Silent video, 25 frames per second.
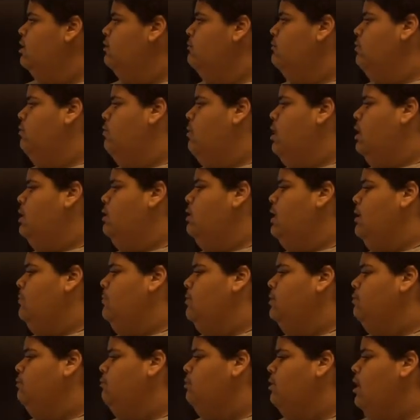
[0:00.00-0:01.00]
of the
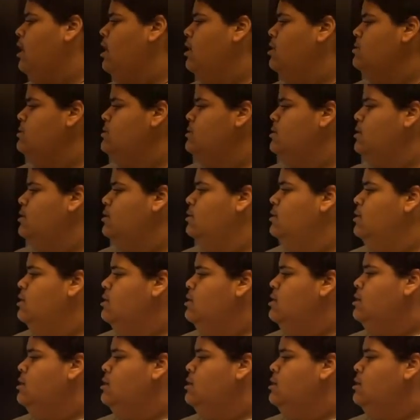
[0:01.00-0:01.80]
monohybrid cross, and